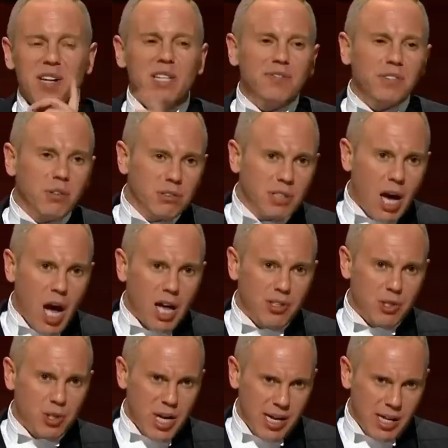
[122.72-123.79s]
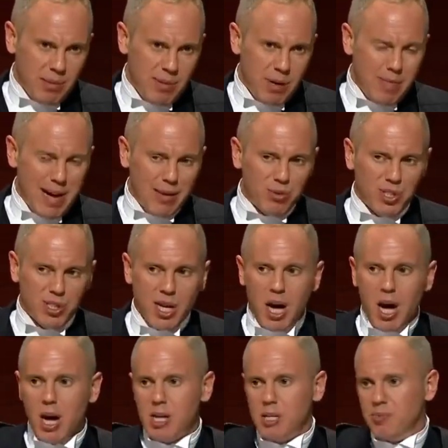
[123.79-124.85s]
it's very difficult to ask a gentleman about
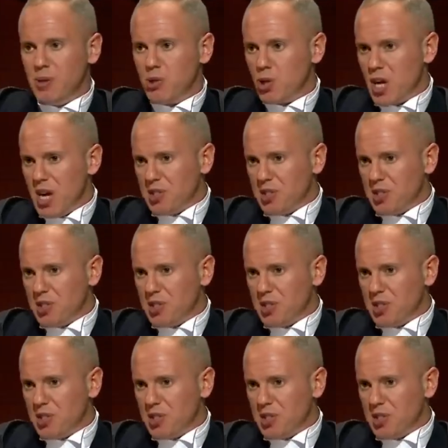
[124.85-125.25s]
size, but